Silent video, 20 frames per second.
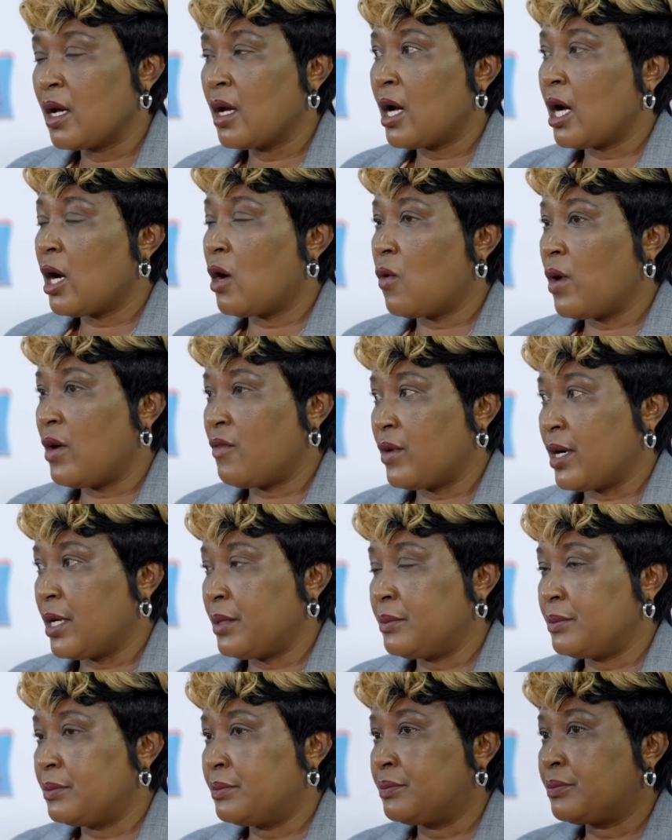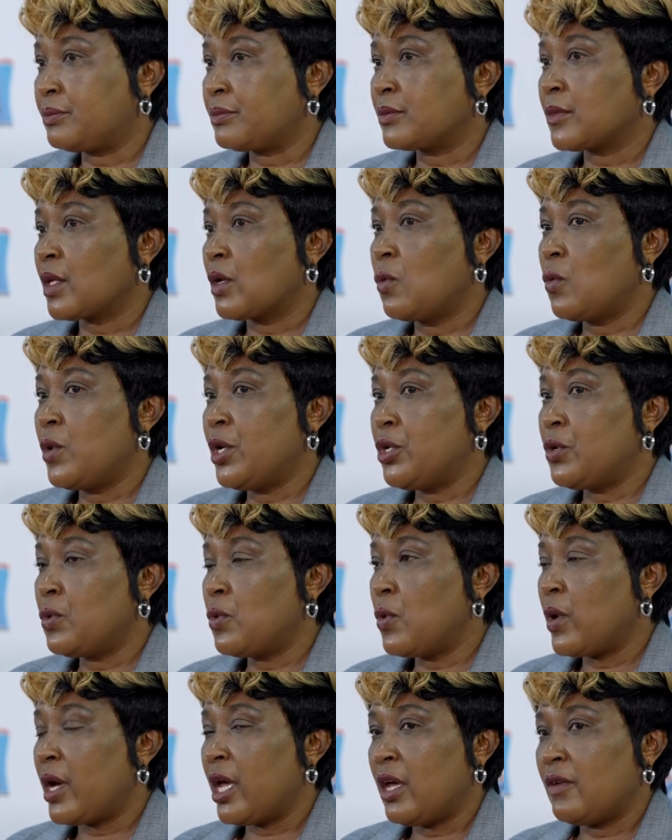However, we
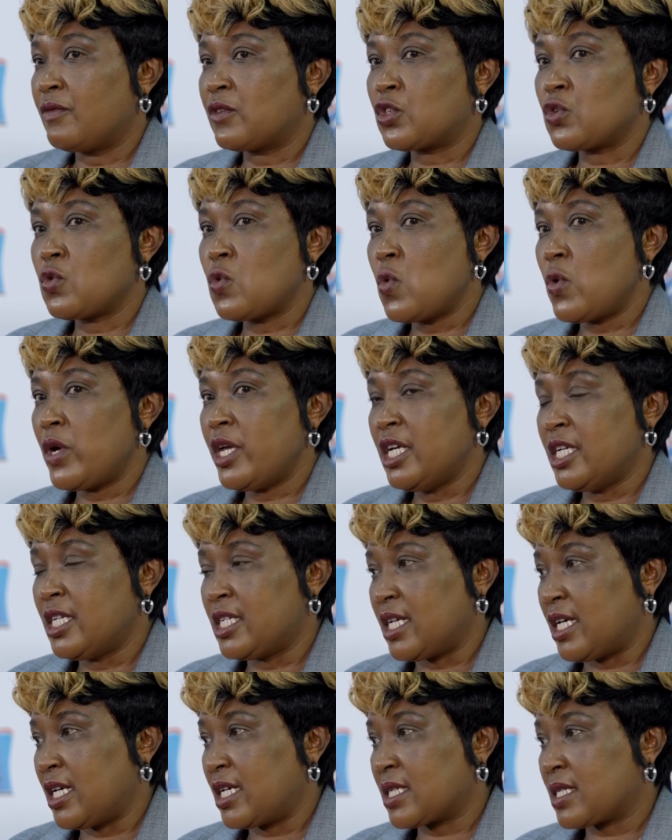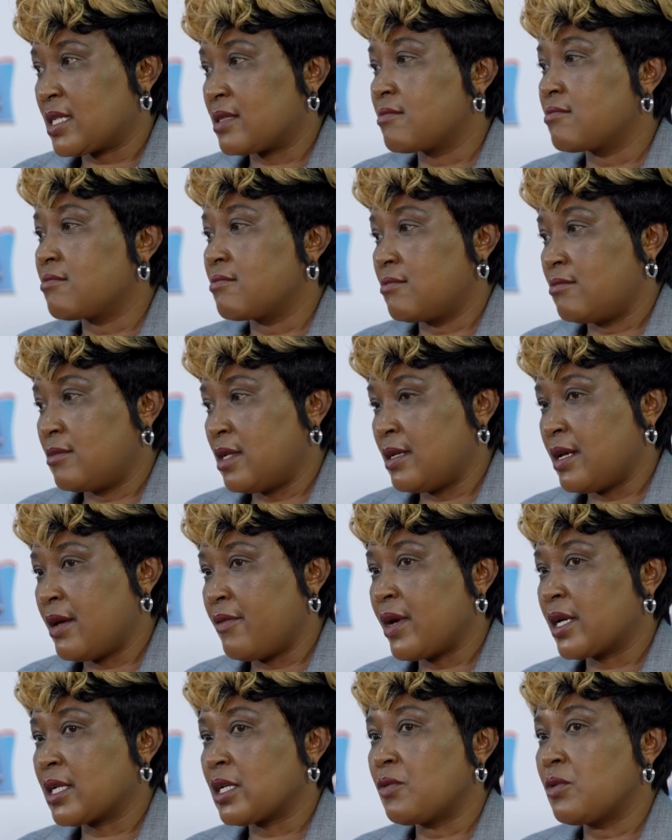do have two intakes. The
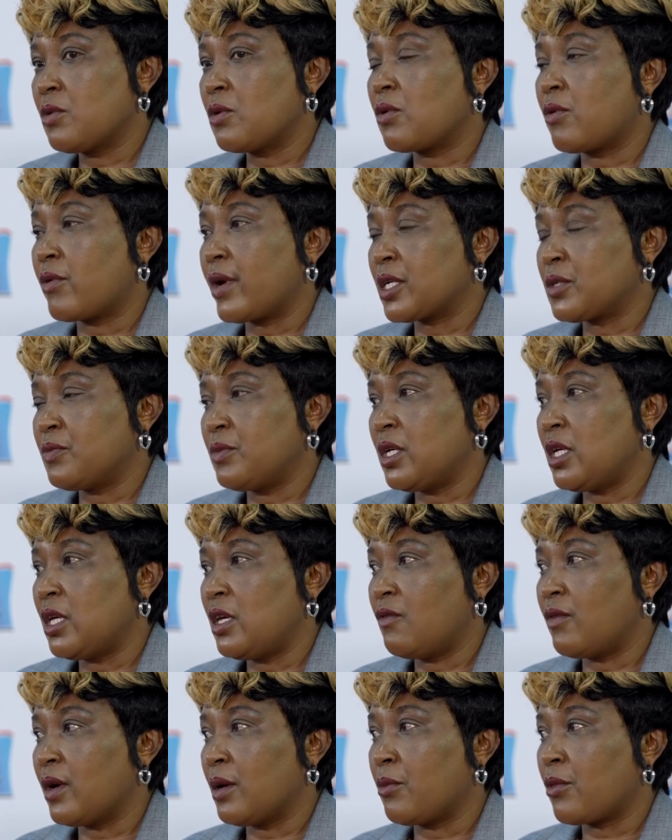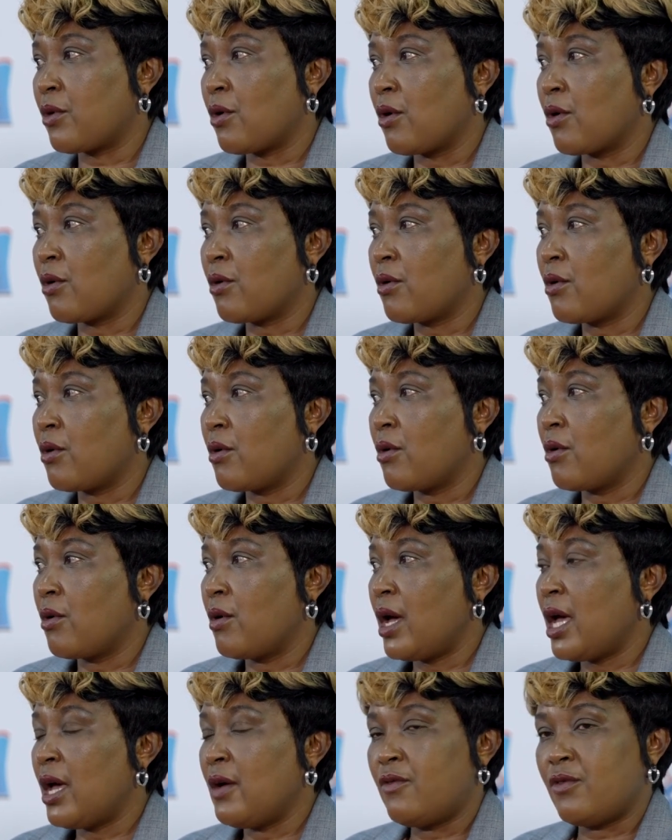director will correct me if I'm wrong,
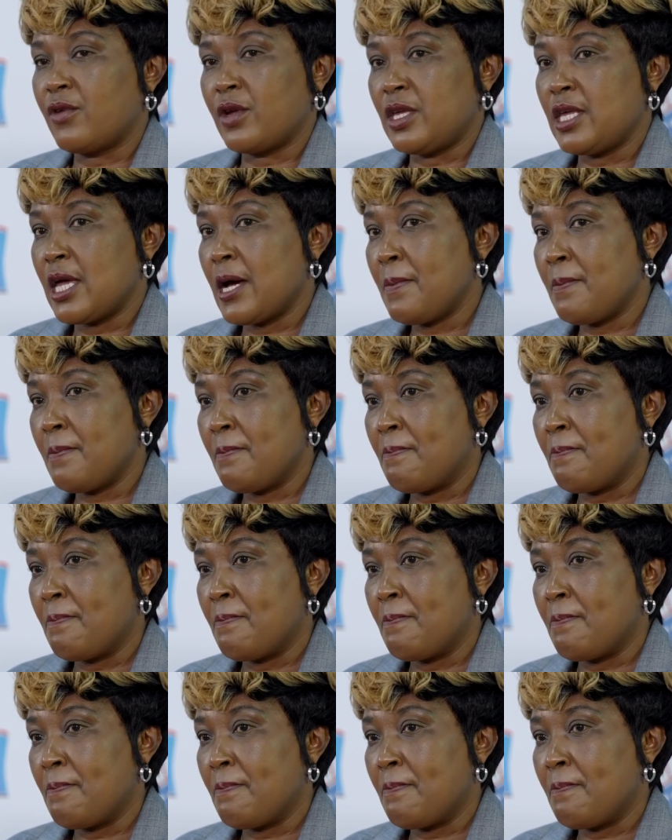every year.